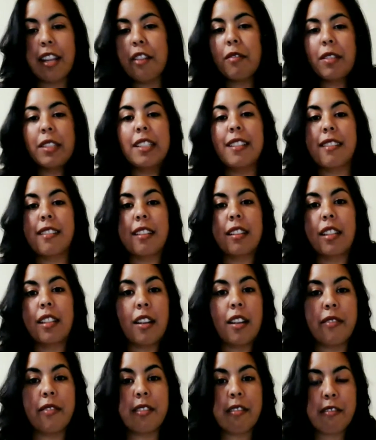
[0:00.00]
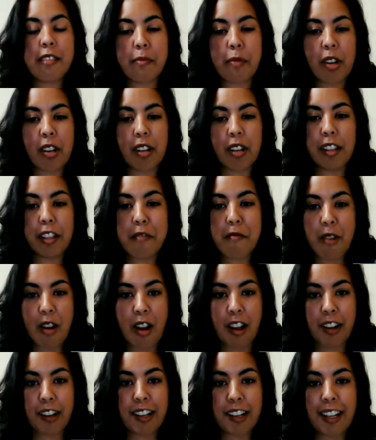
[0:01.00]
I know Alicia loves her sparkling
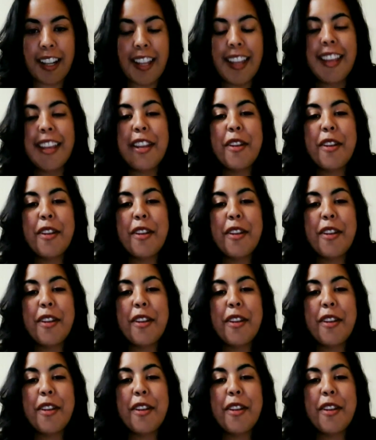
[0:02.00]
water.